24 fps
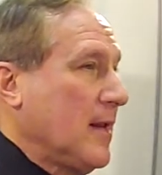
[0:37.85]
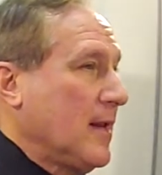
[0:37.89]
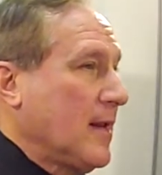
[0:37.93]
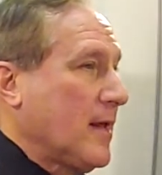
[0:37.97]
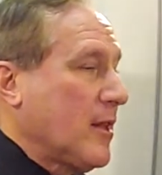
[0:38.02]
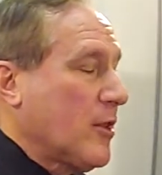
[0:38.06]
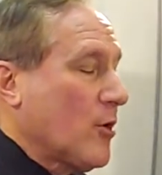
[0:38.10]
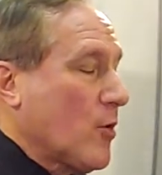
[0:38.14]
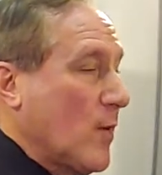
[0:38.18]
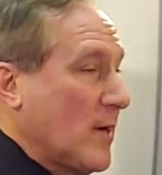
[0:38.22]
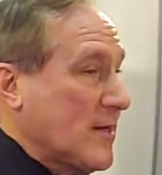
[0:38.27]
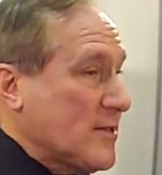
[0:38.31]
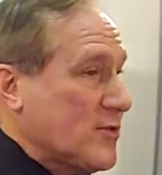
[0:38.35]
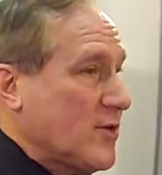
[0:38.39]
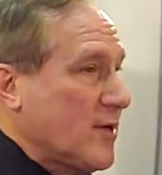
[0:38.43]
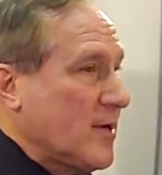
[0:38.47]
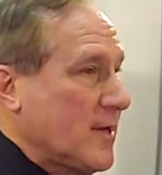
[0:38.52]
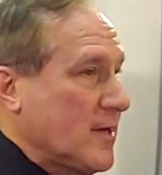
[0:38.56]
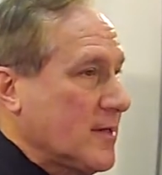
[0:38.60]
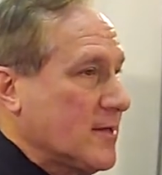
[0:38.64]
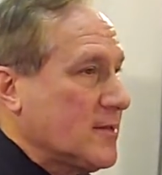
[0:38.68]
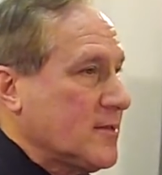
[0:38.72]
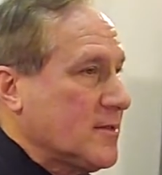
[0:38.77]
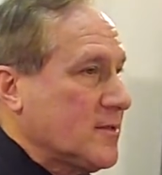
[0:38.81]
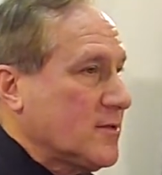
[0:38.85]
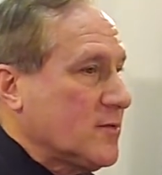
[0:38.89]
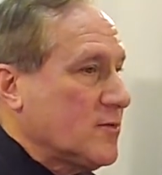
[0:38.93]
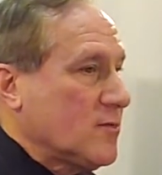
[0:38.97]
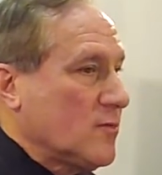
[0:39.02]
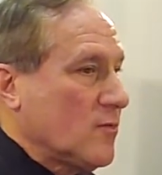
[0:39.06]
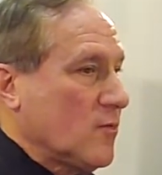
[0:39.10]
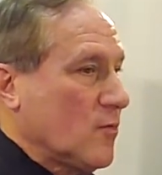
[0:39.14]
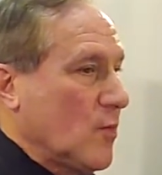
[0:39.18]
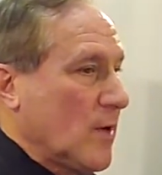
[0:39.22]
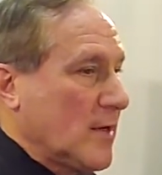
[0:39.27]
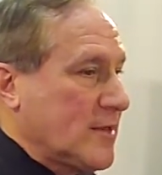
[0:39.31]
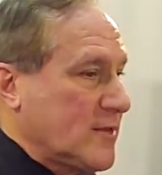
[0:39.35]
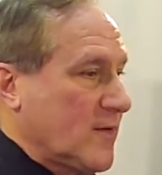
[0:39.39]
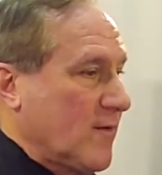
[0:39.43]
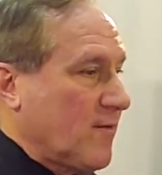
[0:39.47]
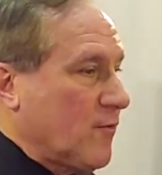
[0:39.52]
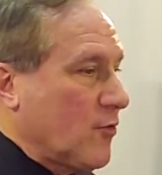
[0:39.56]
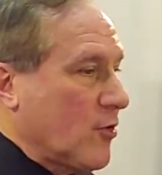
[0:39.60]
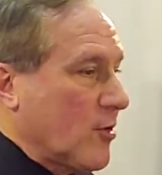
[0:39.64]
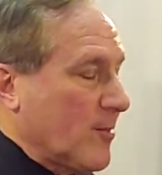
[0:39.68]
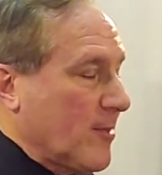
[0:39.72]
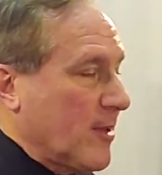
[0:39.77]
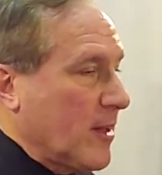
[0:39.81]
Now the question is, what's a
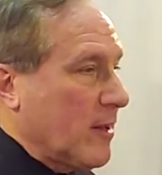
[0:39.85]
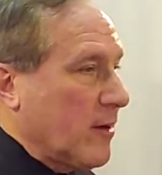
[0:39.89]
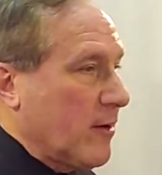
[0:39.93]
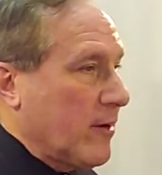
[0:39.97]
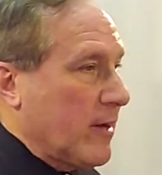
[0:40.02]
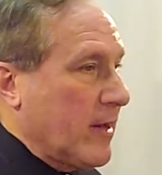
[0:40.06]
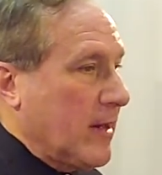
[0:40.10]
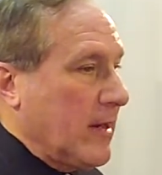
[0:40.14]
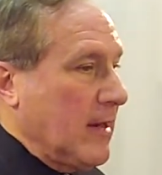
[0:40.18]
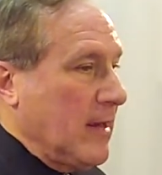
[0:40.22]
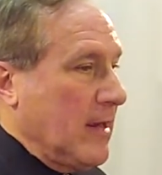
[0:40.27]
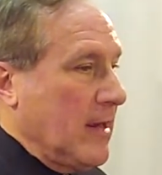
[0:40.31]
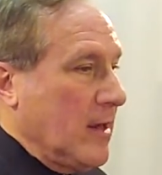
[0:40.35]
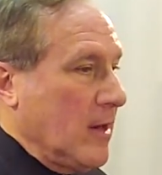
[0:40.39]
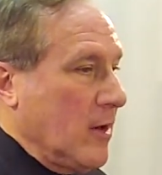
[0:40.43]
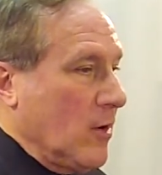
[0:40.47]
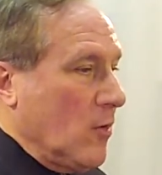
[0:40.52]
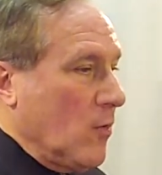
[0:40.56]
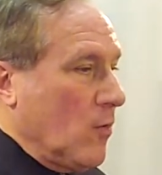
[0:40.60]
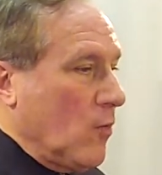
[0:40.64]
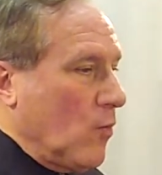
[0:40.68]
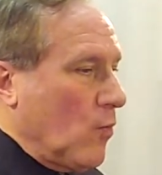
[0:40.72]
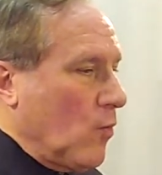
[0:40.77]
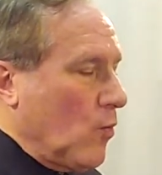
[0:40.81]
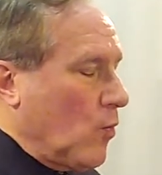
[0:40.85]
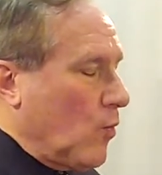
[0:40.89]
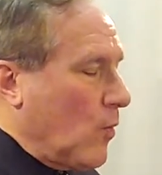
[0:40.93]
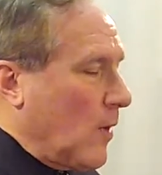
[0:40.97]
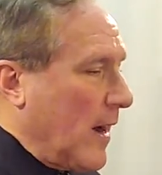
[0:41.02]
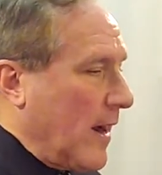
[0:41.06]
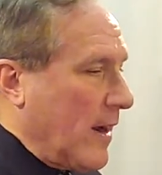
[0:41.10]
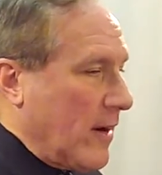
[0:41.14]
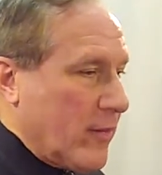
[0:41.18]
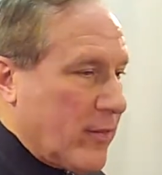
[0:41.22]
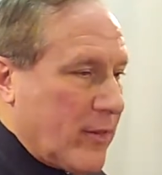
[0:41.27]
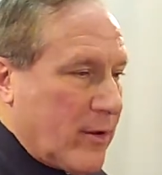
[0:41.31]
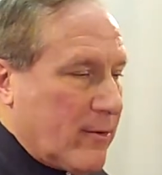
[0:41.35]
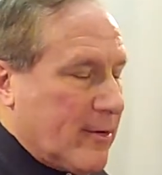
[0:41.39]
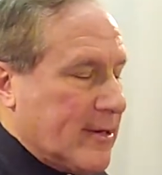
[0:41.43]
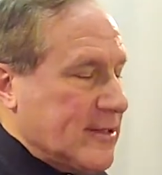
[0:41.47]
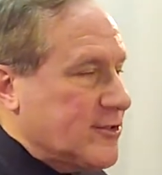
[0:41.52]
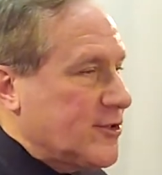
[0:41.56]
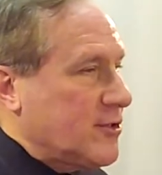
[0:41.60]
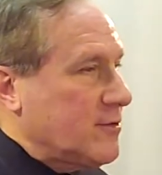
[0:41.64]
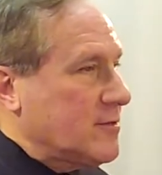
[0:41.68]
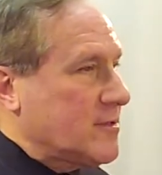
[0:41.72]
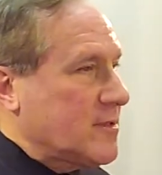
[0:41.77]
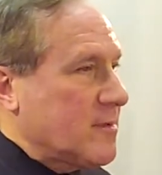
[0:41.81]
formulary? Why are there
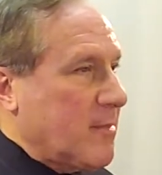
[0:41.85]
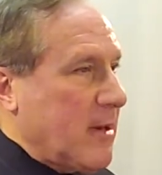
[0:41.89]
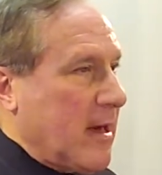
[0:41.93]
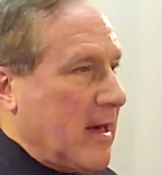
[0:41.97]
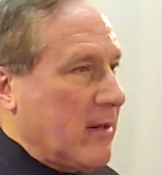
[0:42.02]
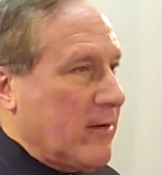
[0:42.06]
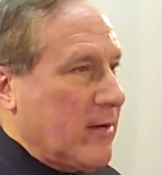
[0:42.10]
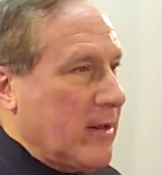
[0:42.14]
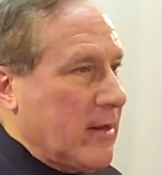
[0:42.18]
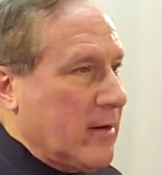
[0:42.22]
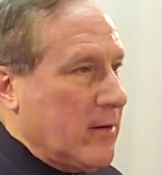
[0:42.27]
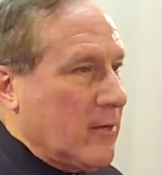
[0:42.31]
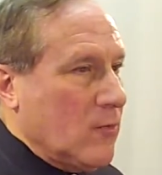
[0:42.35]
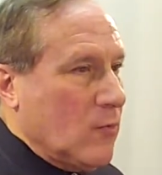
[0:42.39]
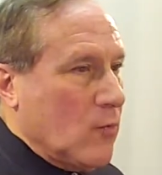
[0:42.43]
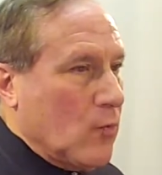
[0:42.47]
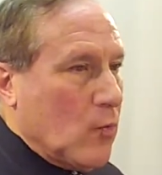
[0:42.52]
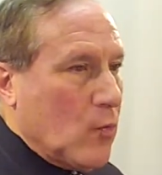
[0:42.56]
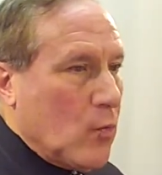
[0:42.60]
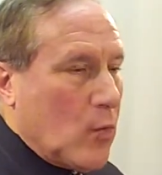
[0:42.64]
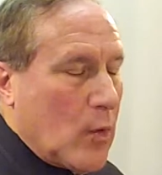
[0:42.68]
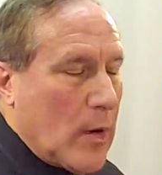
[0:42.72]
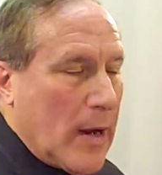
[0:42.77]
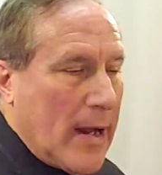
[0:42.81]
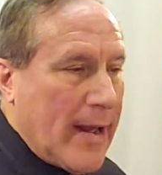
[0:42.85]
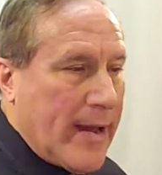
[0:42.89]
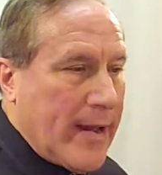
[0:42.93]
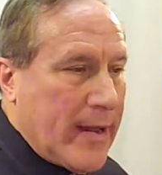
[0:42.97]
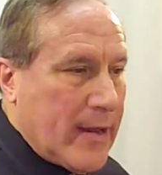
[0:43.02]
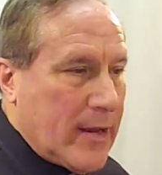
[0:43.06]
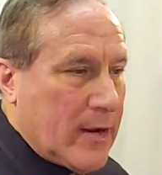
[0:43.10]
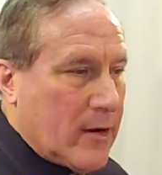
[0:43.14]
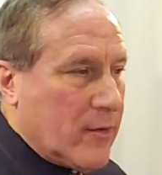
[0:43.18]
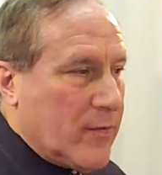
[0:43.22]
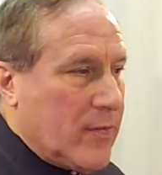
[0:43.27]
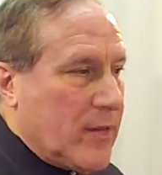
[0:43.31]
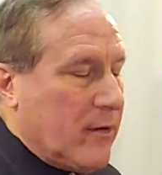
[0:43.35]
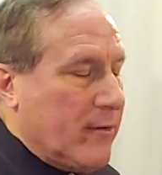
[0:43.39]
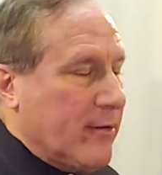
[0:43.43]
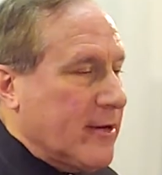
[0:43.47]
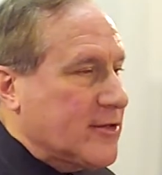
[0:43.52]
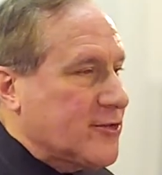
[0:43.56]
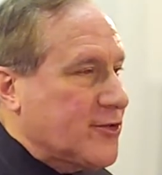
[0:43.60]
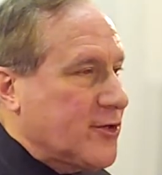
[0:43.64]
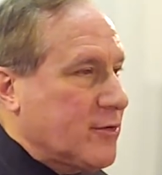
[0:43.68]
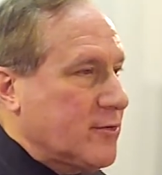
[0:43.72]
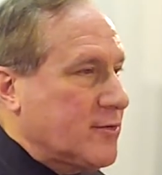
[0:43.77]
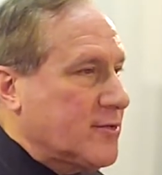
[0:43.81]
issues about it? Why are there
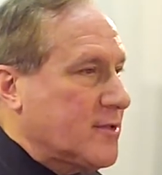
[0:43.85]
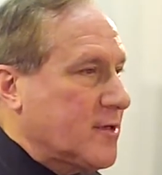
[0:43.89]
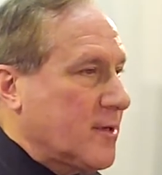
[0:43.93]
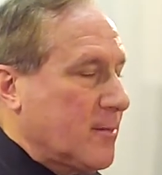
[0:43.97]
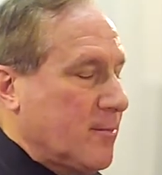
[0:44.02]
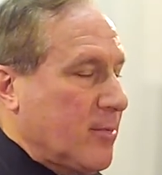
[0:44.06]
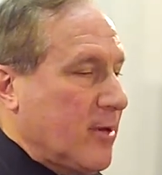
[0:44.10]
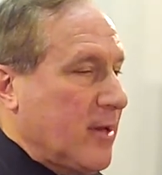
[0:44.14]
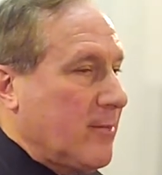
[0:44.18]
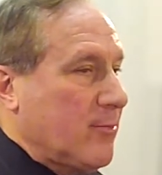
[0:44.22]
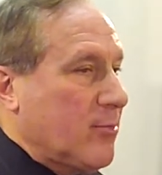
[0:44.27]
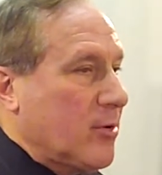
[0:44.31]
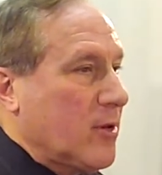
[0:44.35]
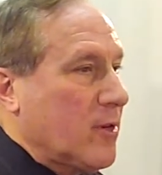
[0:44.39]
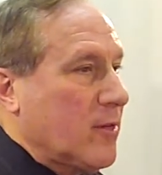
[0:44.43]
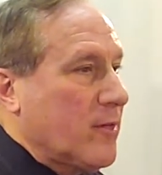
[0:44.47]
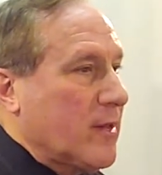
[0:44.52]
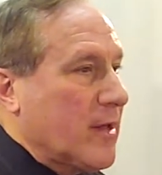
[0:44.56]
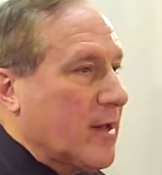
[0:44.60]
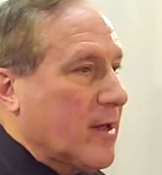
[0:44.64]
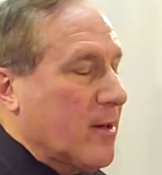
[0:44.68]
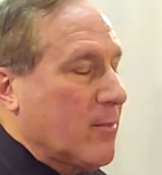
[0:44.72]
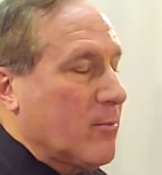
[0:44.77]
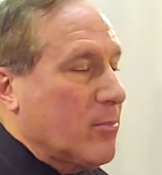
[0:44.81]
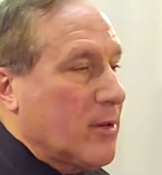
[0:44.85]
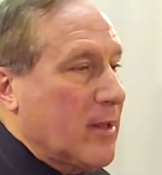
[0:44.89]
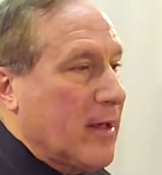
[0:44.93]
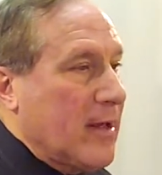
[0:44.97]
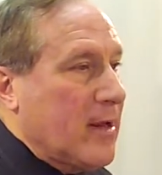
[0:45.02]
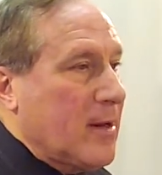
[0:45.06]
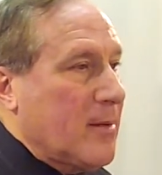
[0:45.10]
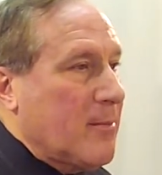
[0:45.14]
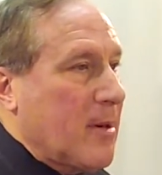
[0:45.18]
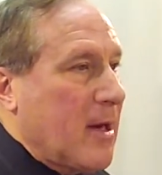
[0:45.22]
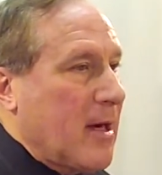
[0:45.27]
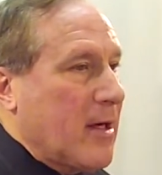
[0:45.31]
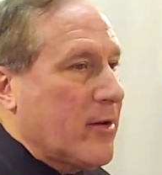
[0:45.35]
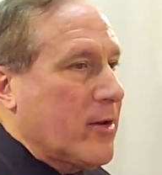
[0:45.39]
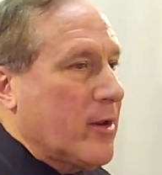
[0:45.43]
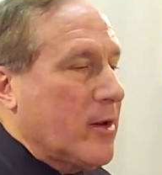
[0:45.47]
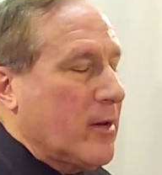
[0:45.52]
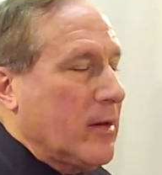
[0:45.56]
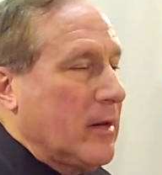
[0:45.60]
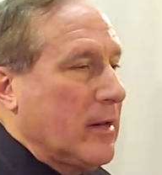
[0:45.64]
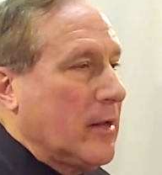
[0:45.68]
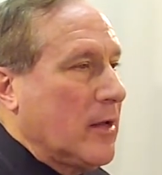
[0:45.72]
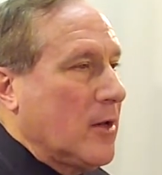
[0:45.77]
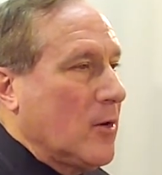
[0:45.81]
issues and people that complain about it?